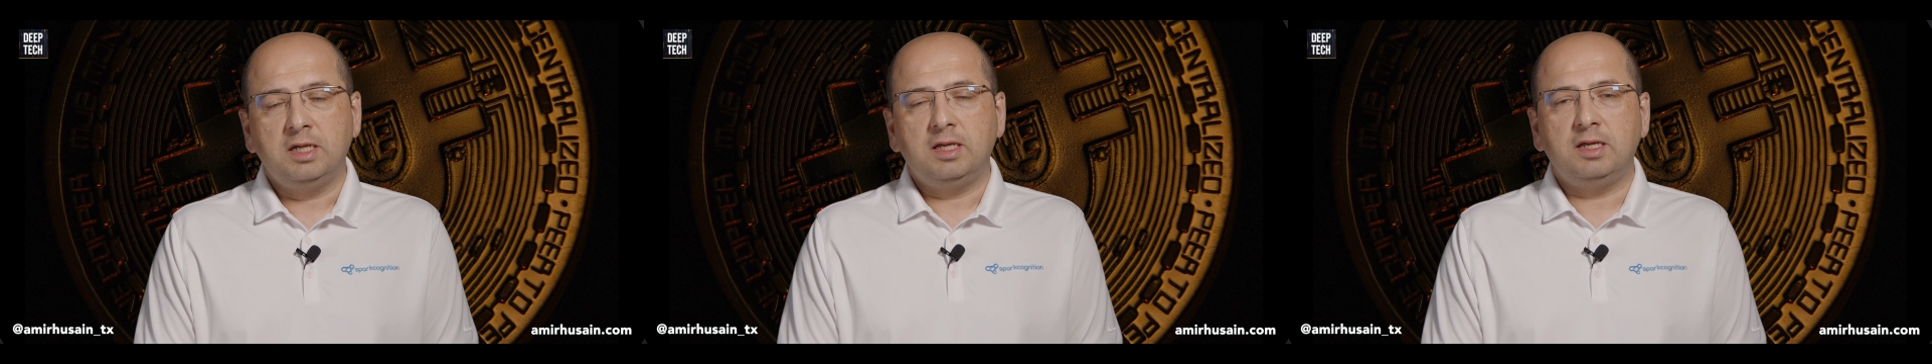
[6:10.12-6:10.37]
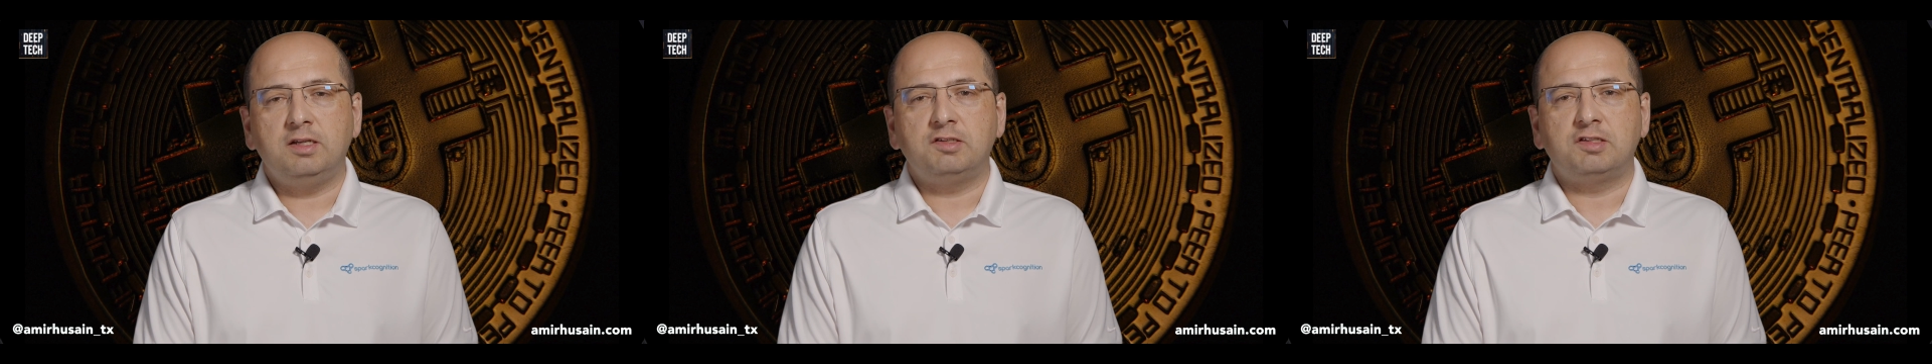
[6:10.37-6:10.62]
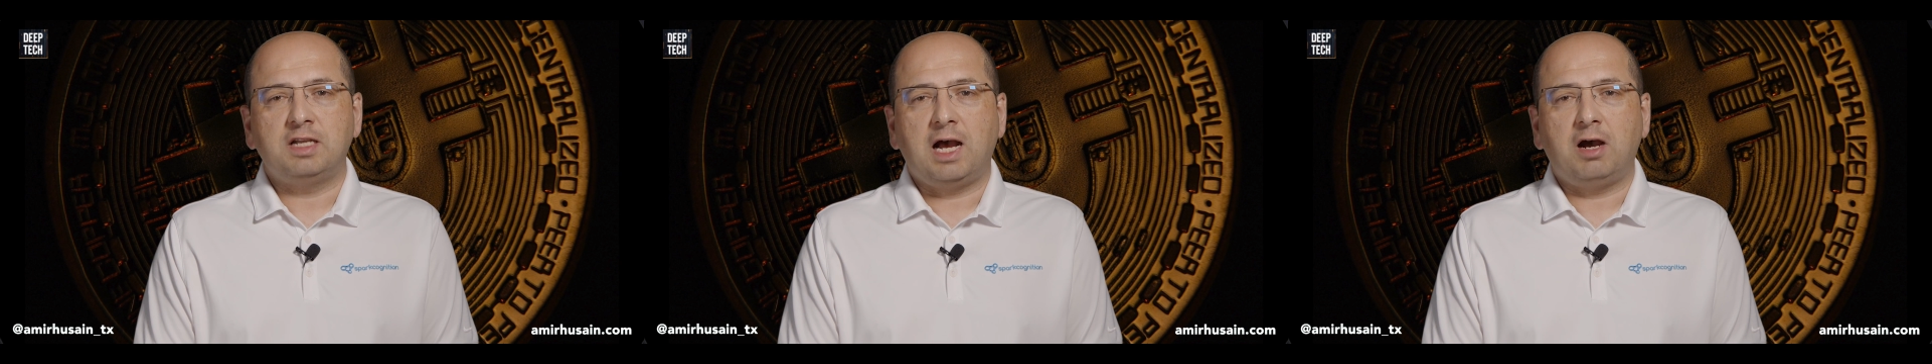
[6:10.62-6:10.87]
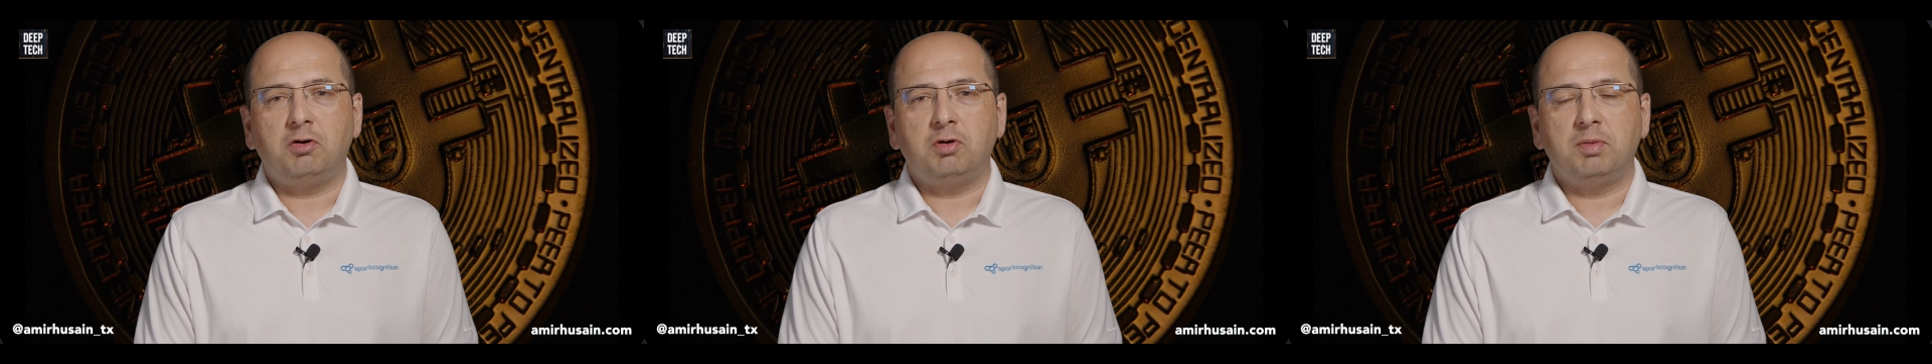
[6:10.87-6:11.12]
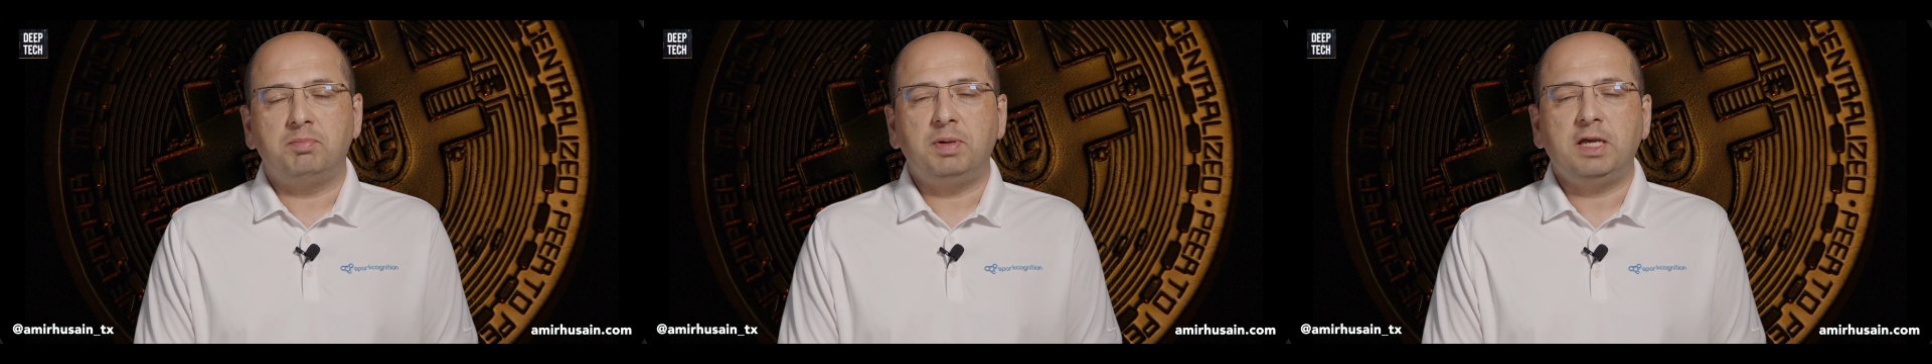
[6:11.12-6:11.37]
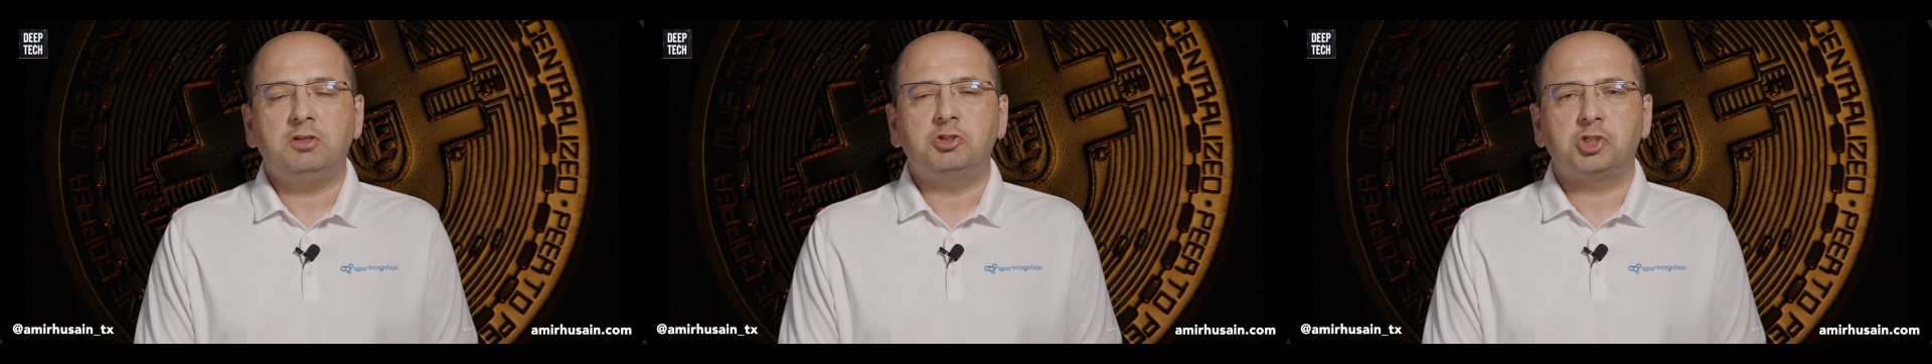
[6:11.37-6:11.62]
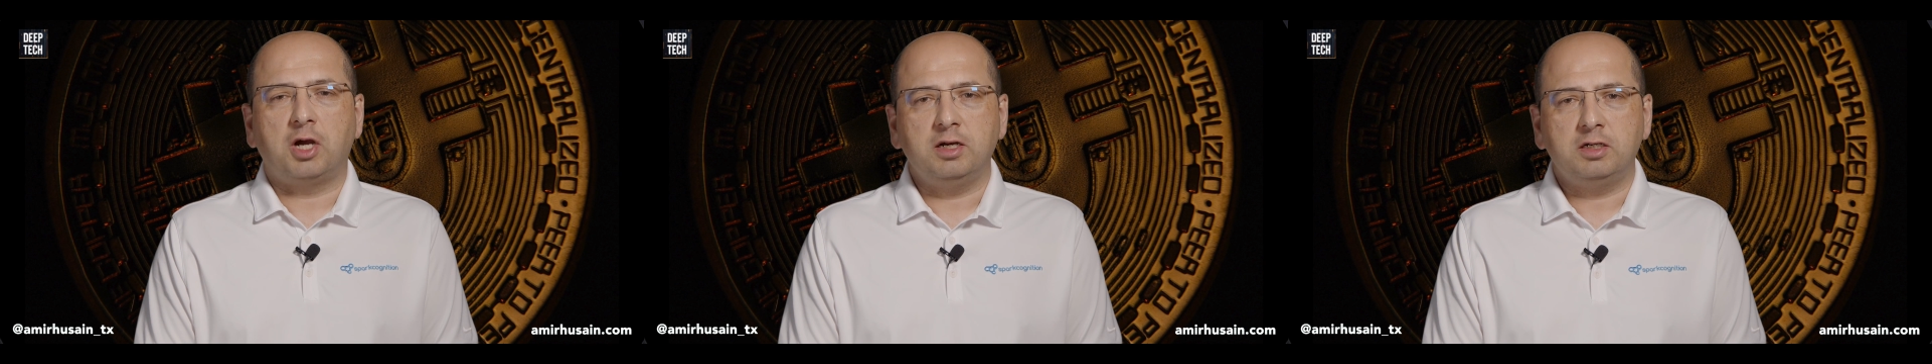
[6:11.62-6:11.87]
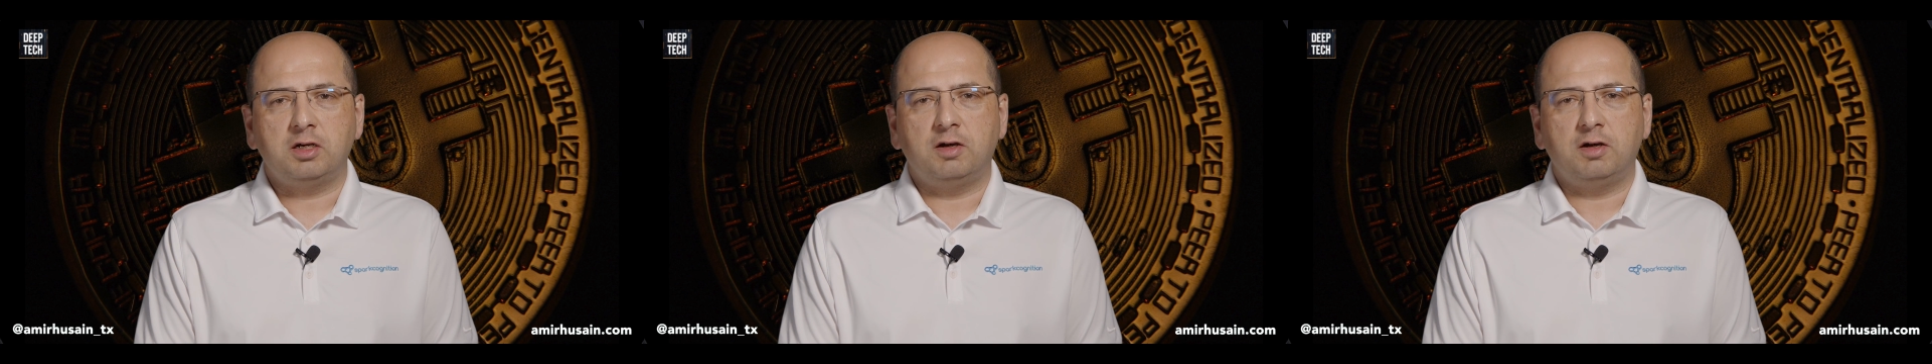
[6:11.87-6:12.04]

is now a big chunk